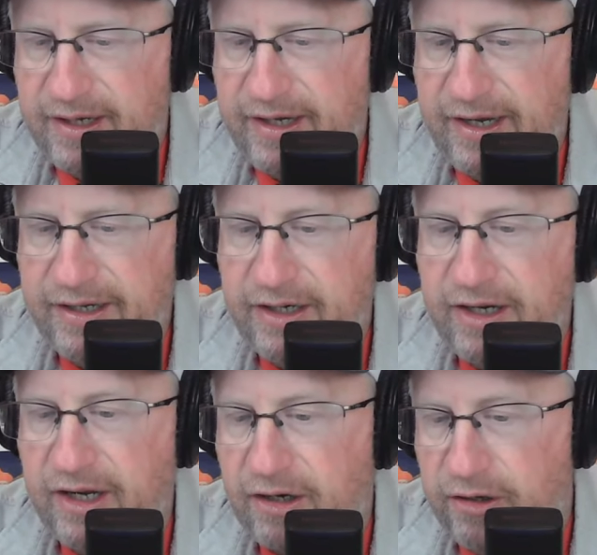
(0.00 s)
It
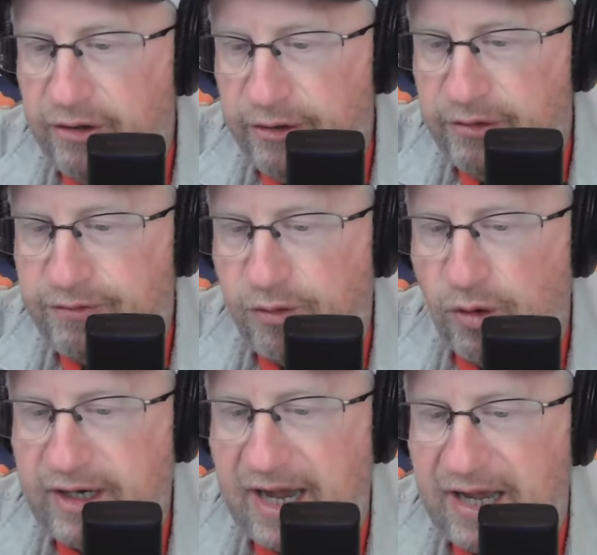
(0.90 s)
includes
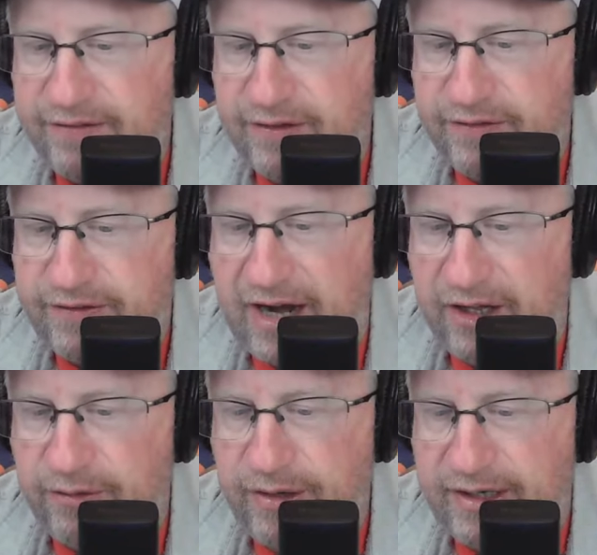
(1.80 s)
forecasting the
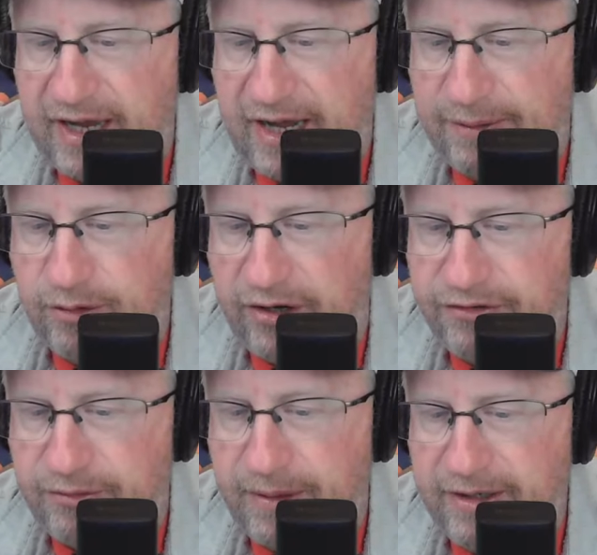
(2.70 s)
salary cap,
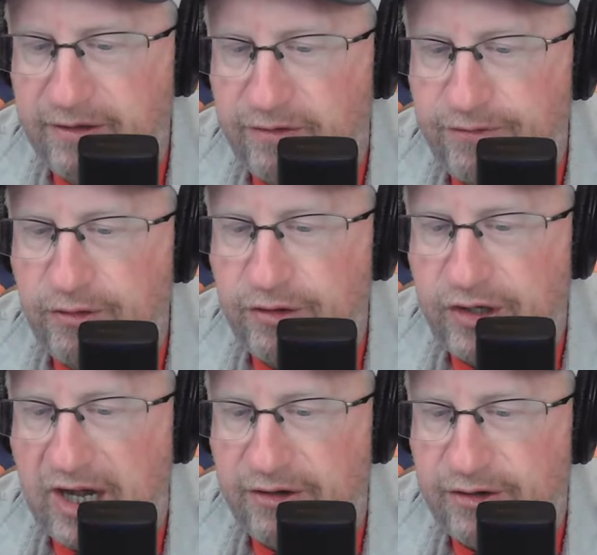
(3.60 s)
roster maintenance, future
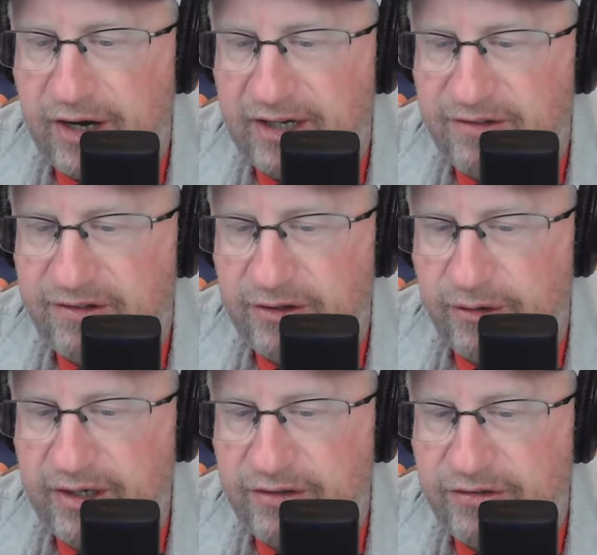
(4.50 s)
contract
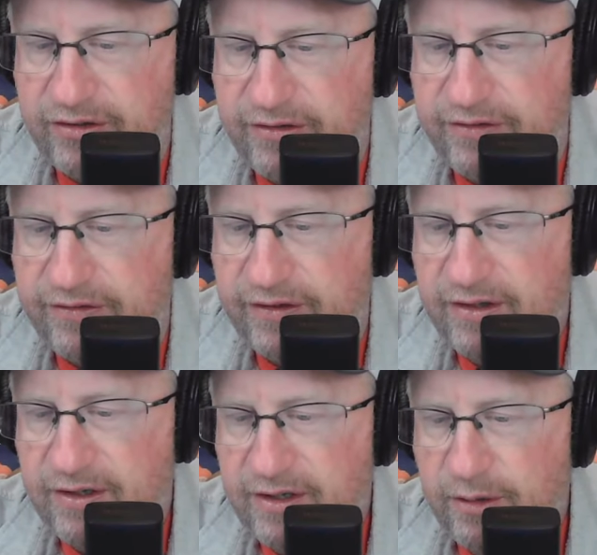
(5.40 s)
considerations.
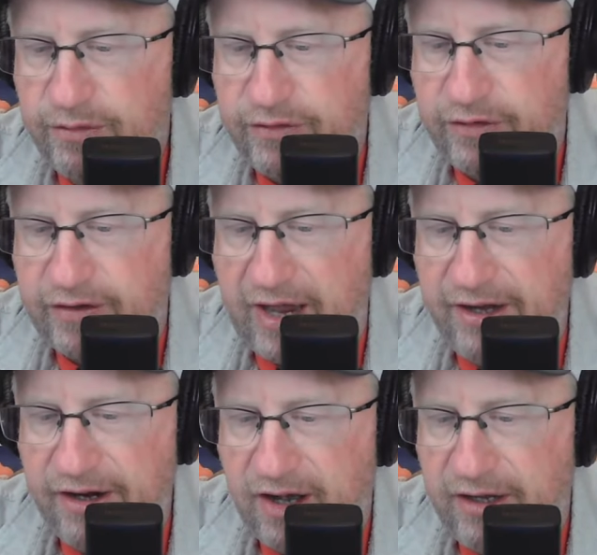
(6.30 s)
It was
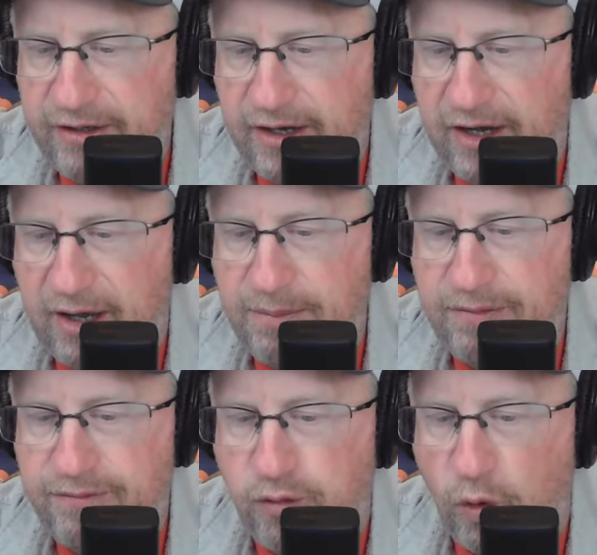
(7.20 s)
decided on
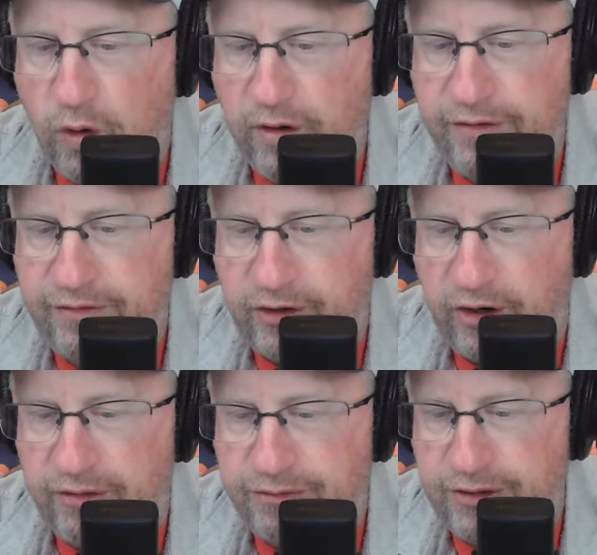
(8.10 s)
before the
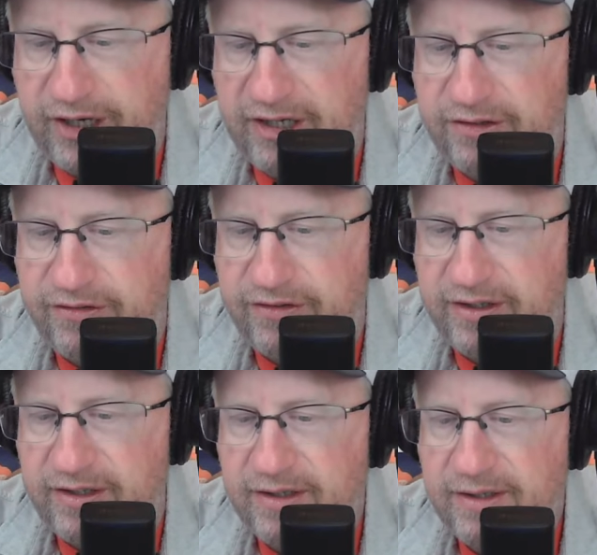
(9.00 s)
start of free
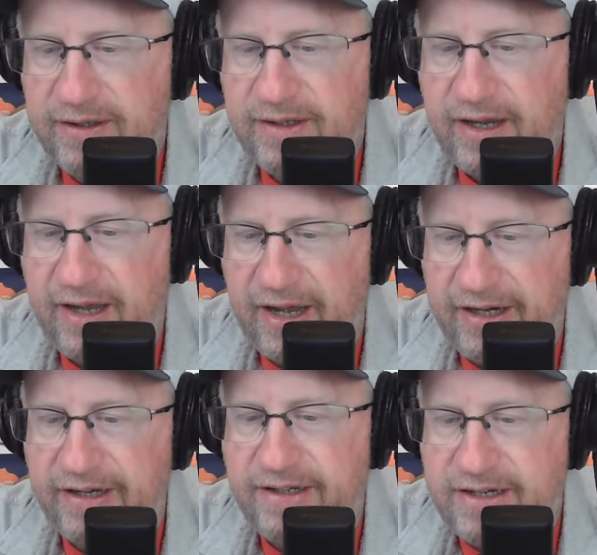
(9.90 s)
agency.
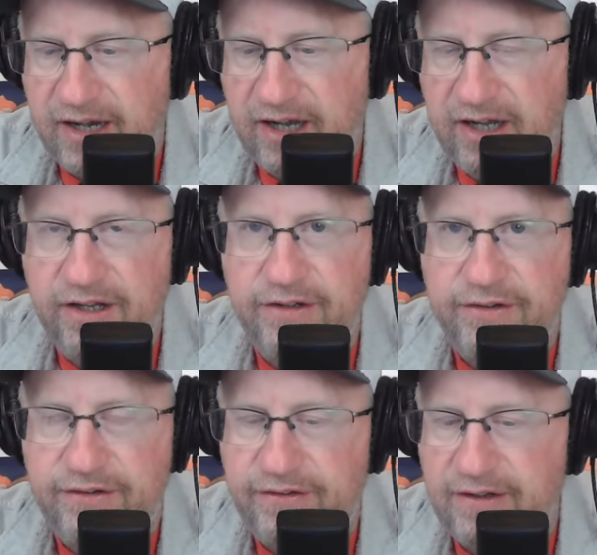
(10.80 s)
And it
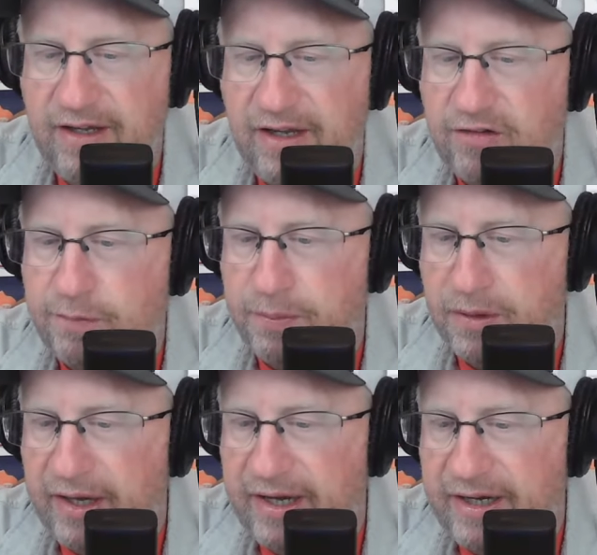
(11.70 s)
does
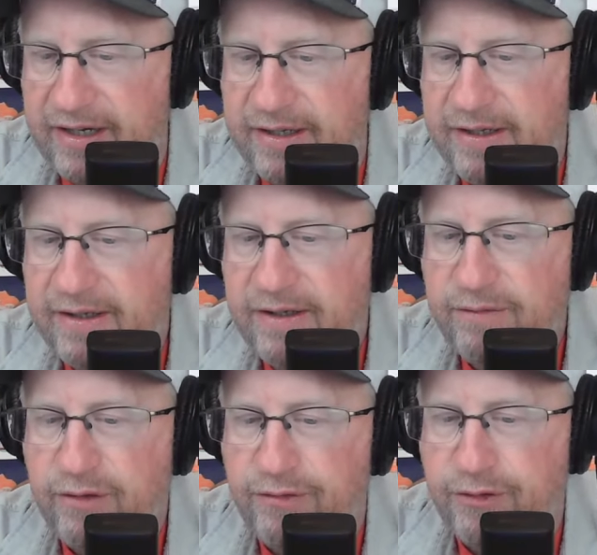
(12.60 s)
explain,
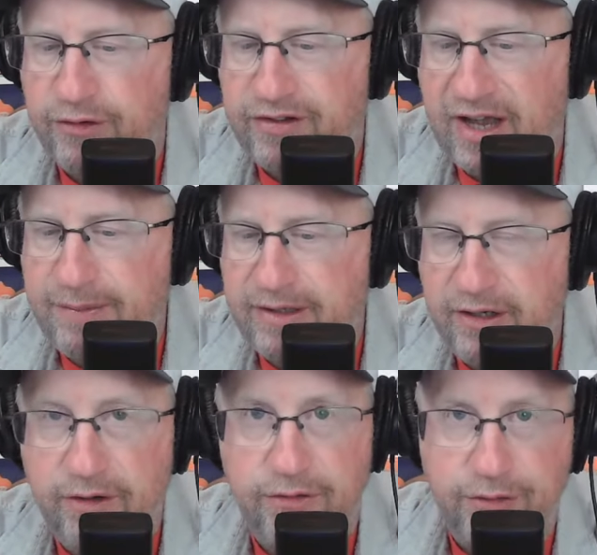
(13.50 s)
for the first time in
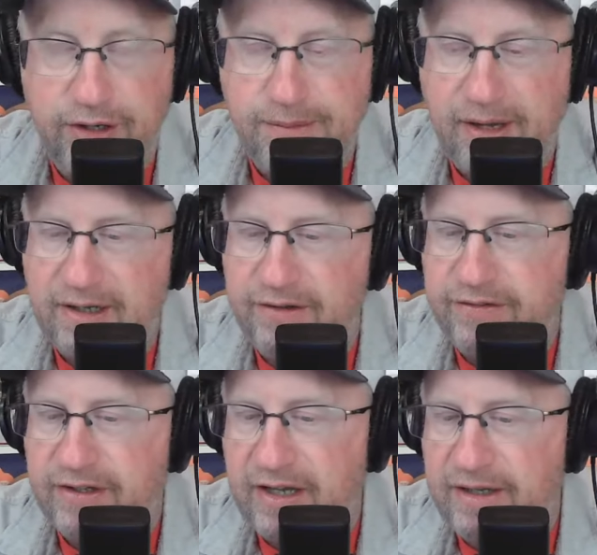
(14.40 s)
years, reading Mike
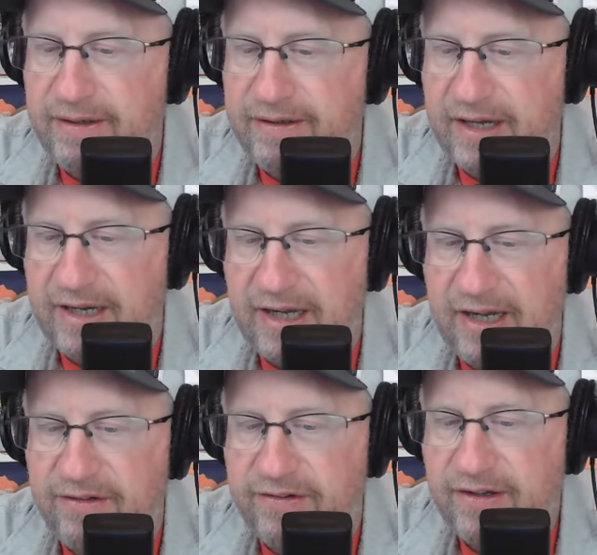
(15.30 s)
Kliss again, in
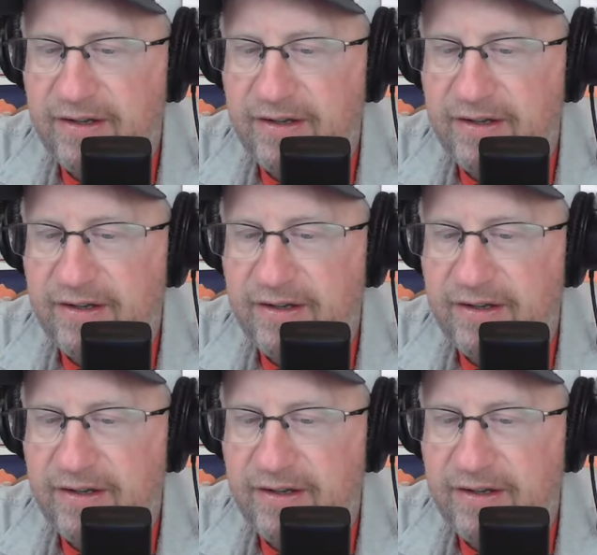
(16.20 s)
decades,